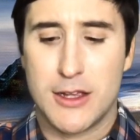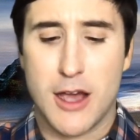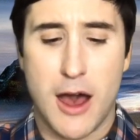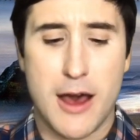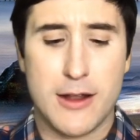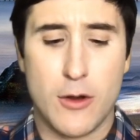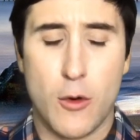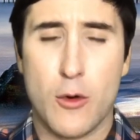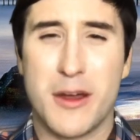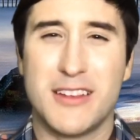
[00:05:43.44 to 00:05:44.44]
God
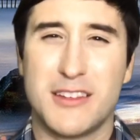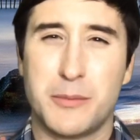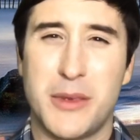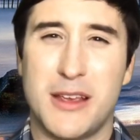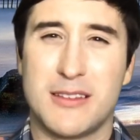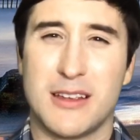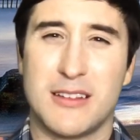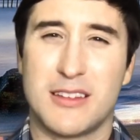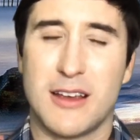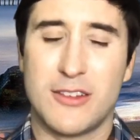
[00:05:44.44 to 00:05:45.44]
always speaks in
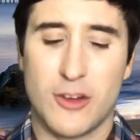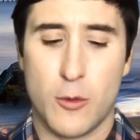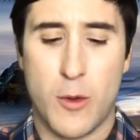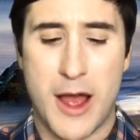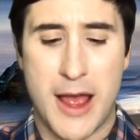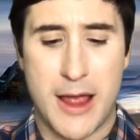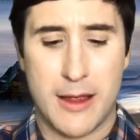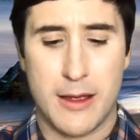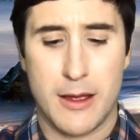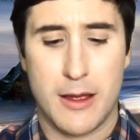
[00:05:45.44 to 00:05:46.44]
such a way